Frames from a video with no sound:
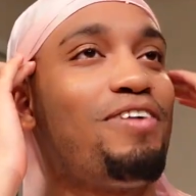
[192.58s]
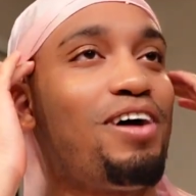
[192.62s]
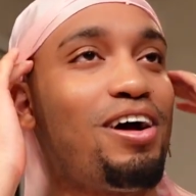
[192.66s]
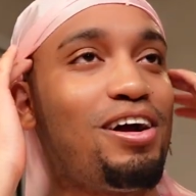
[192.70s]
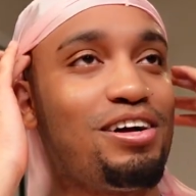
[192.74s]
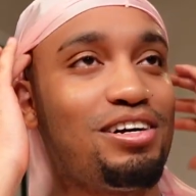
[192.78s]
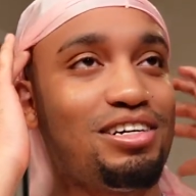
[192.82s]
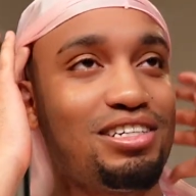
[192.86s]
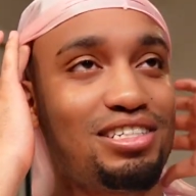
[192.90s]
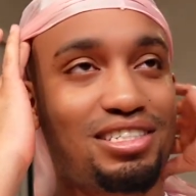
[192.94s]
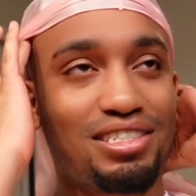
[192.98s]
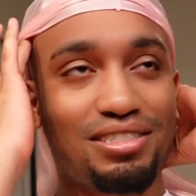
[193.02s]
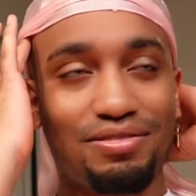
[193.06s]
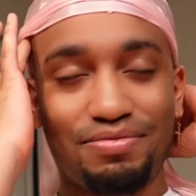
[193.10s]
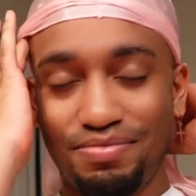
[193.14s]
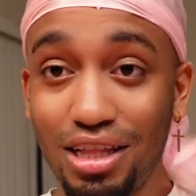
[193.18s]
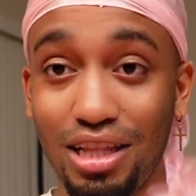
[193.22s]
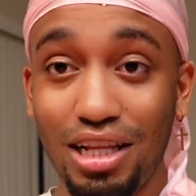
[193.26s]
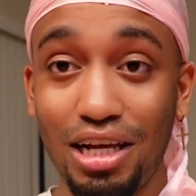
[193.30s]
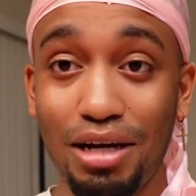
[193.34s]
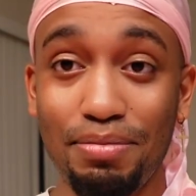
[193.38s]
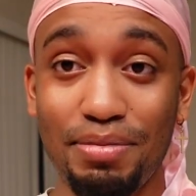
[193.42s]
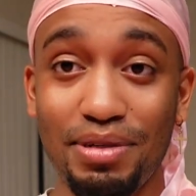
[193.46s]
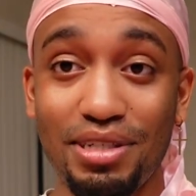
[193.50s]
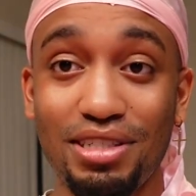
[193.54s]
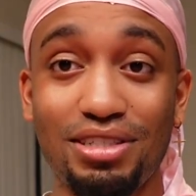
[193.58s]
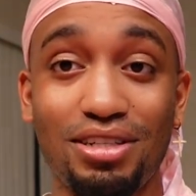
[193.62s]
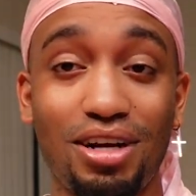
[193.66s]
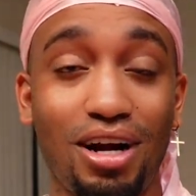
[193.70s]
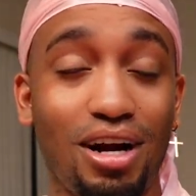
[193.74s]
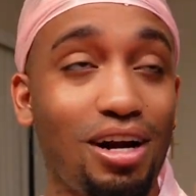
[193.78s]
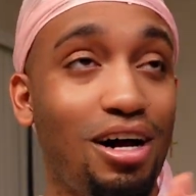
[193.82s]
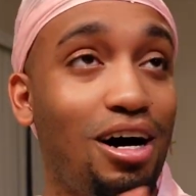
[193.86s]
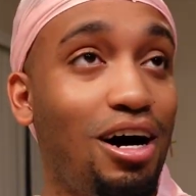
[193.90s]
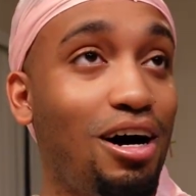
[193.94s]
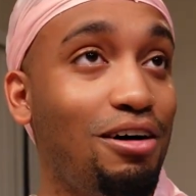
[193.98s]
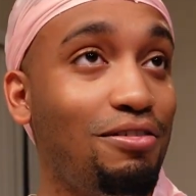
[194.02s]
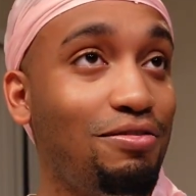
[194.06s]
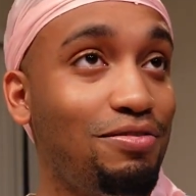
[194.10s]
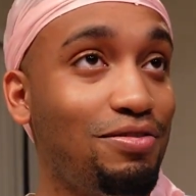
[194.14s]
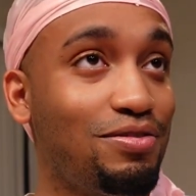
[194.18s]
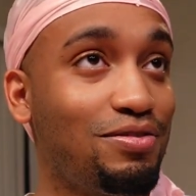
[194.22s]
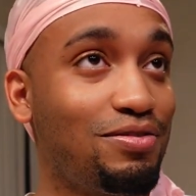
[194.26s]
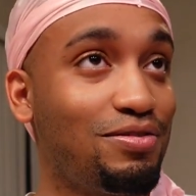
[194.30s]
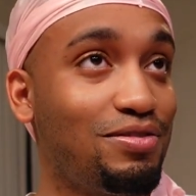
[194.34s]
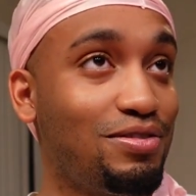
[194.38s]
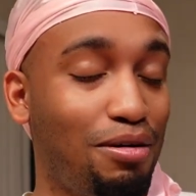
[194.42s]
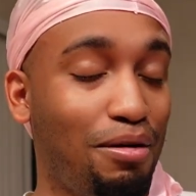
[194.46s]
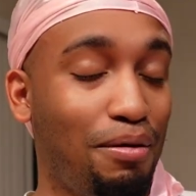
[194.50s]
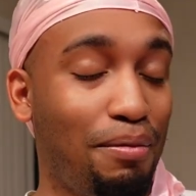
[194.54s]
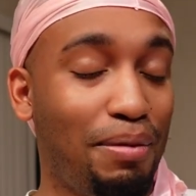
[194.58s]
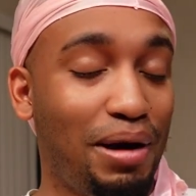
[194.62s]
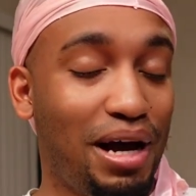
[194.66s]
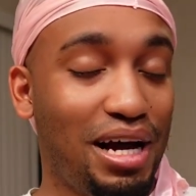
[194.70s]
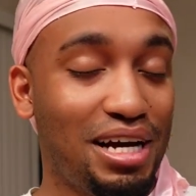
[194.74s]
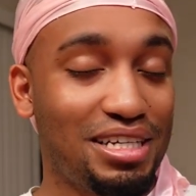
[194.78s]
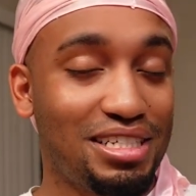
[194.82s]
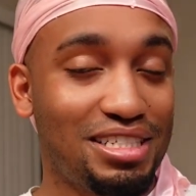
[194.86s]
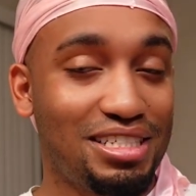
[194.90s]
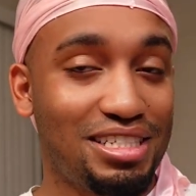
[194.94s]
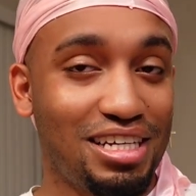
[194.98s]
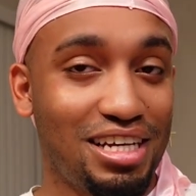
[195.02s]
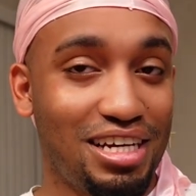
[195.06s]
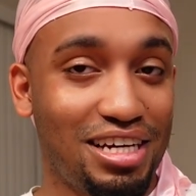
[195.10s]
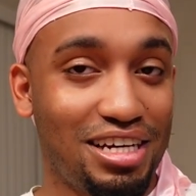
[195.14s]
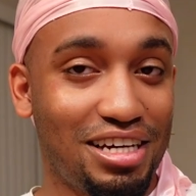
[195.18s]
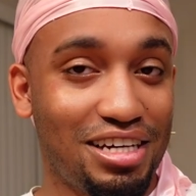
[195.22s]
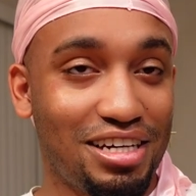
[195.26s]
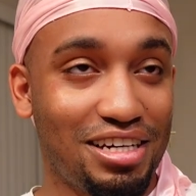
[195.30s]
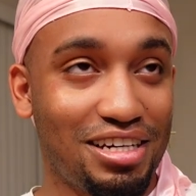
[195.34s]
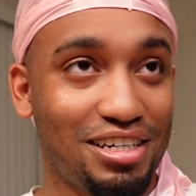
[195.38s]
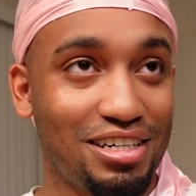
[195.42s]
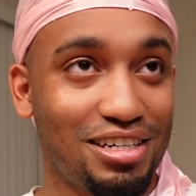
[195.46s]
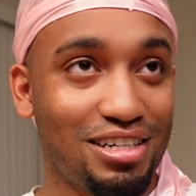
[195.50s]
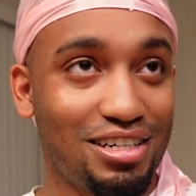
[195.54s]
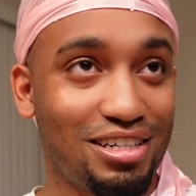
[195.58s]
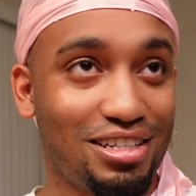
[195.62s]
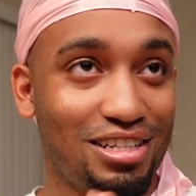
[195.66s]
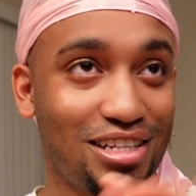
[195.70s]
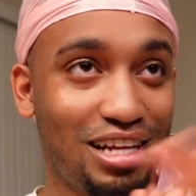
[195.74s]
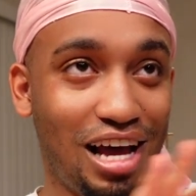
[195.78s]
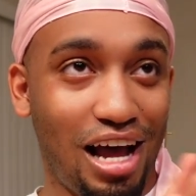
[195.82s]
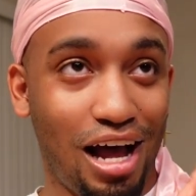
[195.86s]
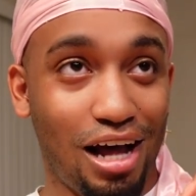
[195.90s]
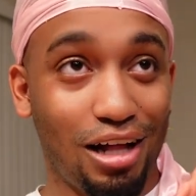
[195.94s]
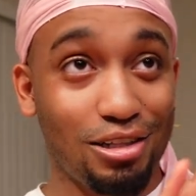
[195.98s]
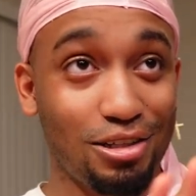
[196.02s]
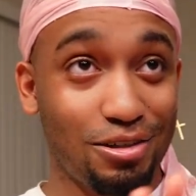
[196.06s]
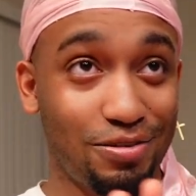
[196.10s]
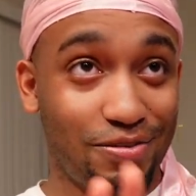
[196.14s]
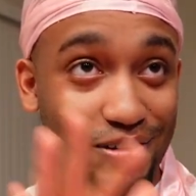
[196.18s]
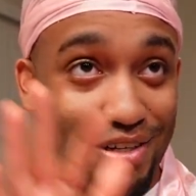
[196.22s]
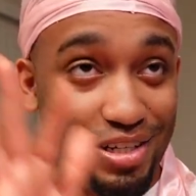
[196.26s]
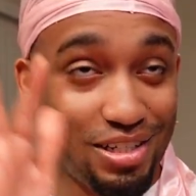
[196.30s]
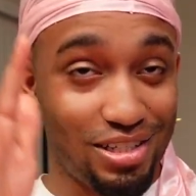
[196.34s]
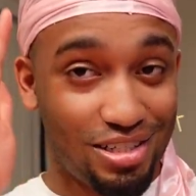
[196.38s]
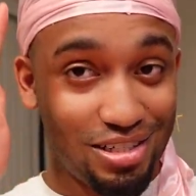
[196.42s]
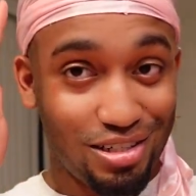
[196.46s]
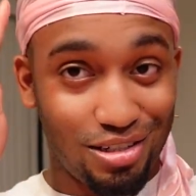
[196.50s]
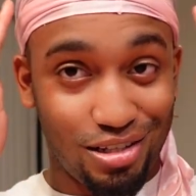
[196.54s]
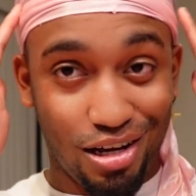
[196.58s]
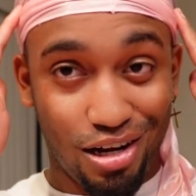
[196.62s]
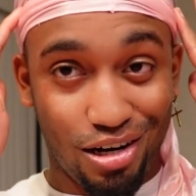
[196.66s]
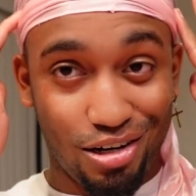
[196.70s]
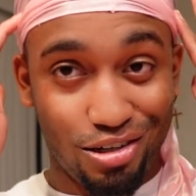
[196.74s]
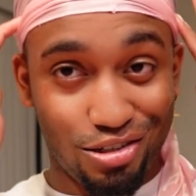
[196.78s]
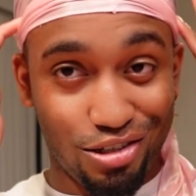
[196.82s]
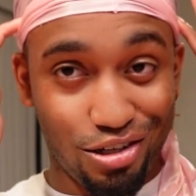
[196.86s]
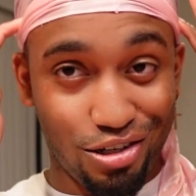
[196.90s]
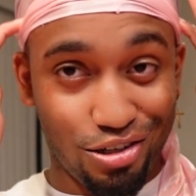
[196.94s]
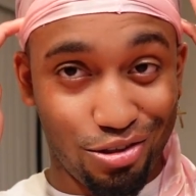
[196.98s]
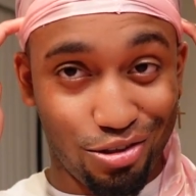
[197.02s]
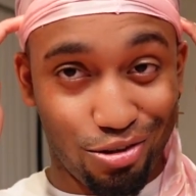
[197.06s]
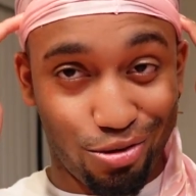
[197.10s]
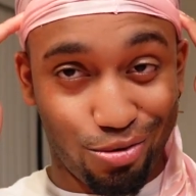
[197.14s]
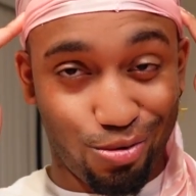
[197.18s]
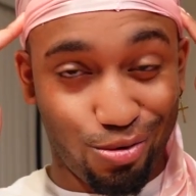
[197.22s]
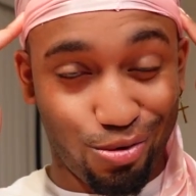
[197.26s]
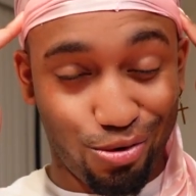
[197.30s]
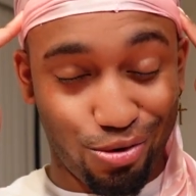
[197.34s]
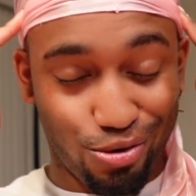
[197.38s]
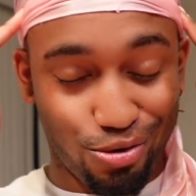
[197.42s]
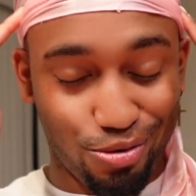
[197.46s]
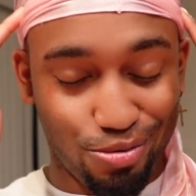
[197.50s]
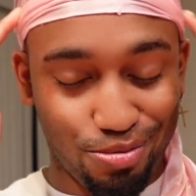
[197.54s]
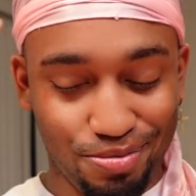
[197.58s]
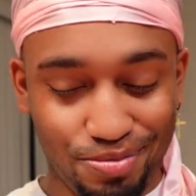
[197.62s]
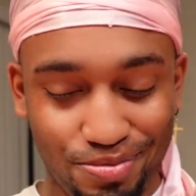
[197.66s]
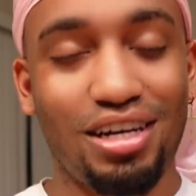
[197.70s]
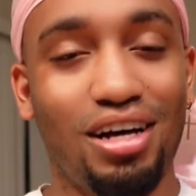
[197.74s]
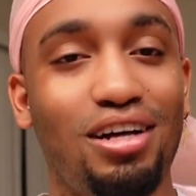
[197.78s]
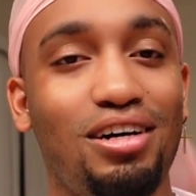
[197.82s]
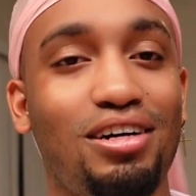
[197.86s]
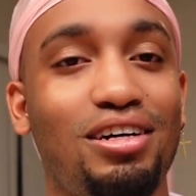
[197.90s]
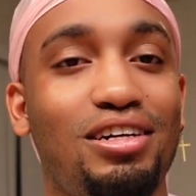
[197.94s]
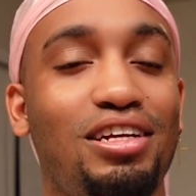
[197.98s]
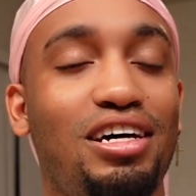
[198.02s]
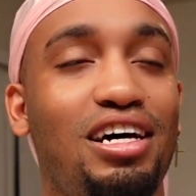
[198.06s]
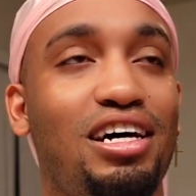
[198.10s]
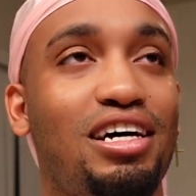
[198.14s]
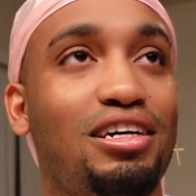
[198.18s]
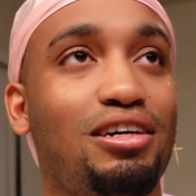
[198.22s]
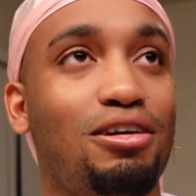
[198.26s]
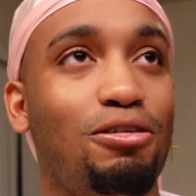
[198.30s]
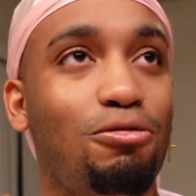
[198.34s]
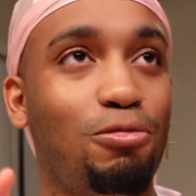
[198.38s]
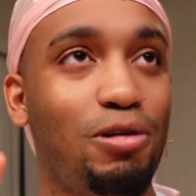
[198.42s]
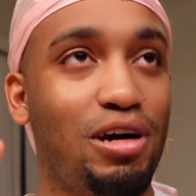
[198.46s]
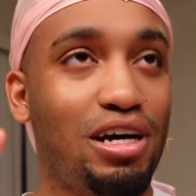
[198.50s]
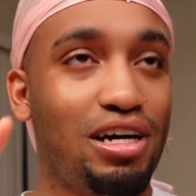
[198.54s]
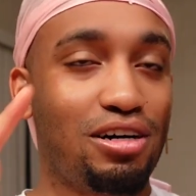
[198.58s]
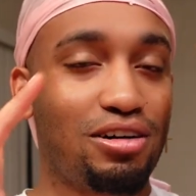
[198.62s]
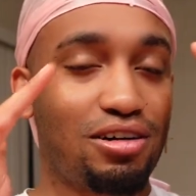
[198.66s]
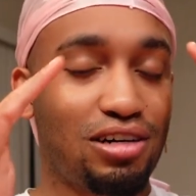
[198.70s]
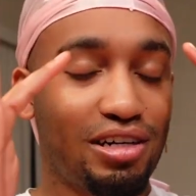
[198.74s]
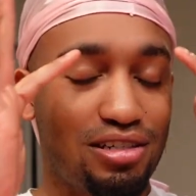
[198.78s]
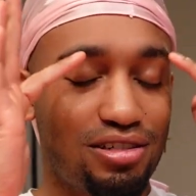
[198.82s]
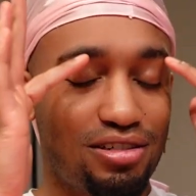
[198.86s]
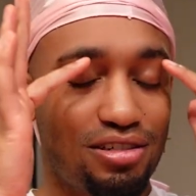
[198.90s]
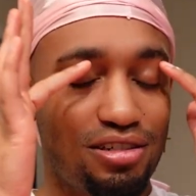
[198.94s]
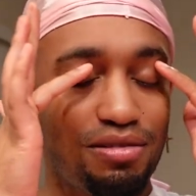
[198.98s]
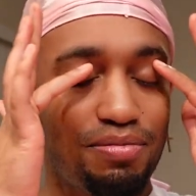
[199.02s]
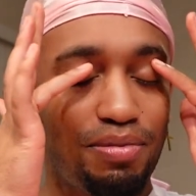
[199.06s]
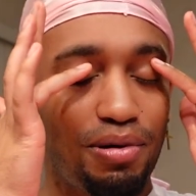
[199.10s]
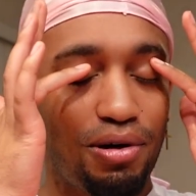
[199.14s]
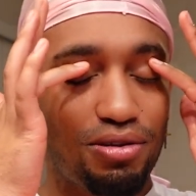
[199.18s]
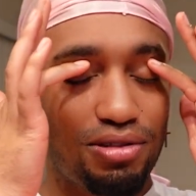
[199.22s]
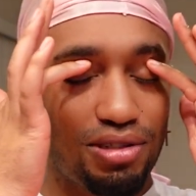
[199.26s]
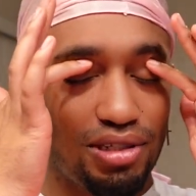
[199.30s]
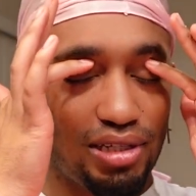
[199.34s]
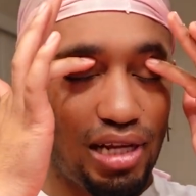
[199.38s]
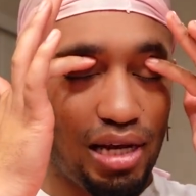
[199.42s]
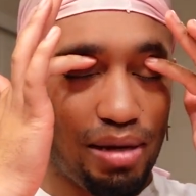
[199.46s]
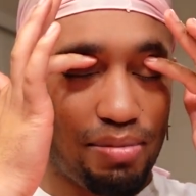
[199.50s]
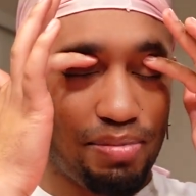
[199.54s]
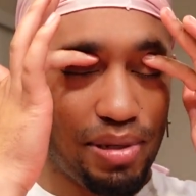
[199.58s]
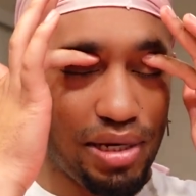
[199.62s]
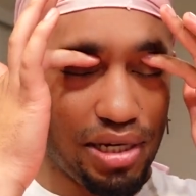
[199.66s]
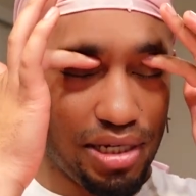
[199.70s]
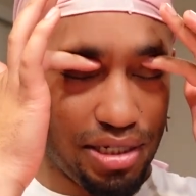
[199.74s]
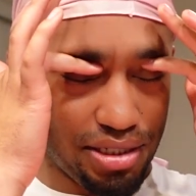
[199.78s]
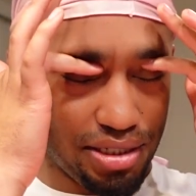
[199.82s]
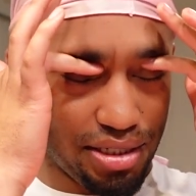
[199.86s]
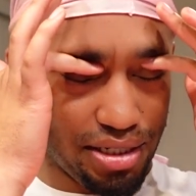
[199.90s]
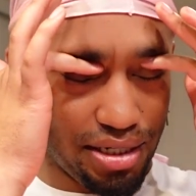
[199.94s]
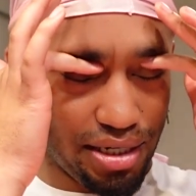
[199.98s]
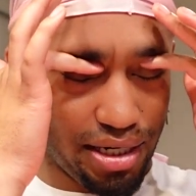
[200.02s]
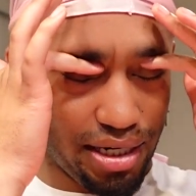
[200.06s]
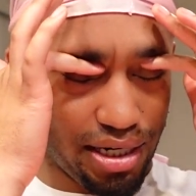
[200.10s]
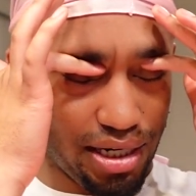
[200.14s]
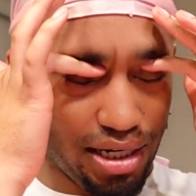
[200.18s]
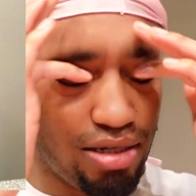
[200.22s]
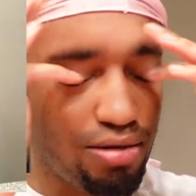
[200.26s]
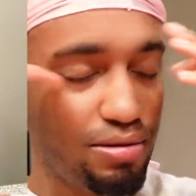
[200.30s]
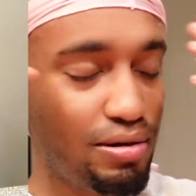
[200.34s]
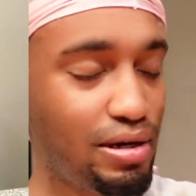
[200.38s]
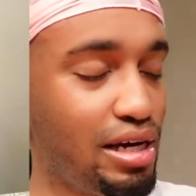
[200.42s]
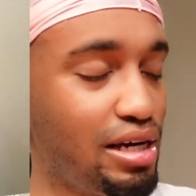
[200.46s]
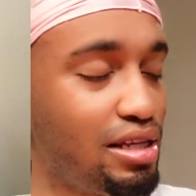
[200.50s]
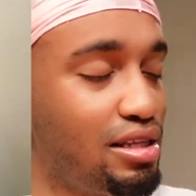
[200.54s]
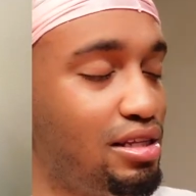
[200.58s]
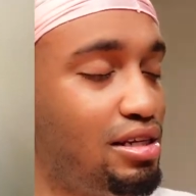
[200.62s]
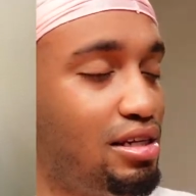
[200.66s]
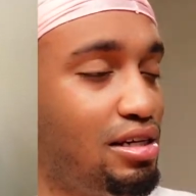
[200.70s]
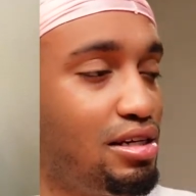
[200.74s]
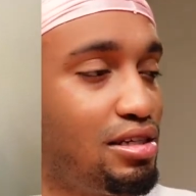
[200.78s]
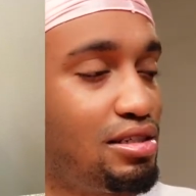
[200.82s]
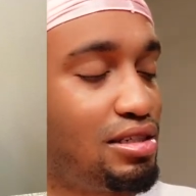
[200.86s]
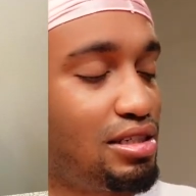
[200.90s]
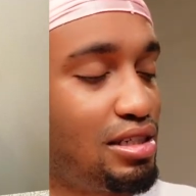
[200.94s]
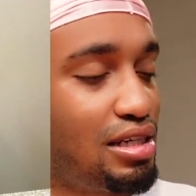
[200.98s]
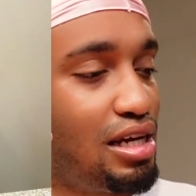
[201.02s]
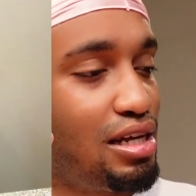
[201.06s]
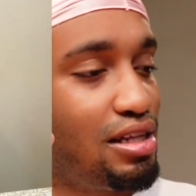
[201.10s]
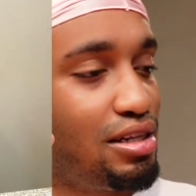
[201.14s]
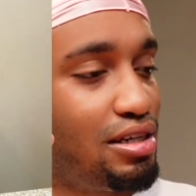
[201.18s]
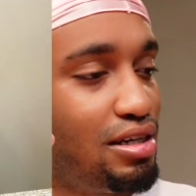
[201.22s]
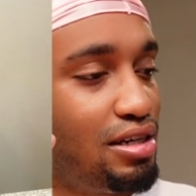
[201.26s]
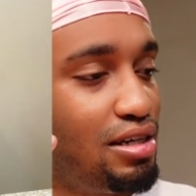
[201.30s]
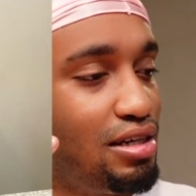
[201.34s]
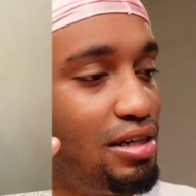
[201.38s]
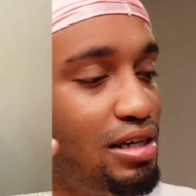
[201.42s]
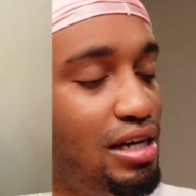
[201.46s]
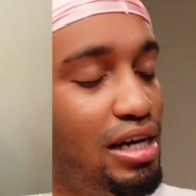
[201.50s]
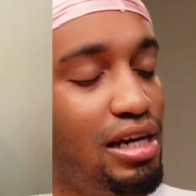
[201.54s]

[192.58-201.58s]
First, let me start off by saying the elephant that is in the room. Y'all are like, wait, okay, so you posted that picture. You and Anthony are together.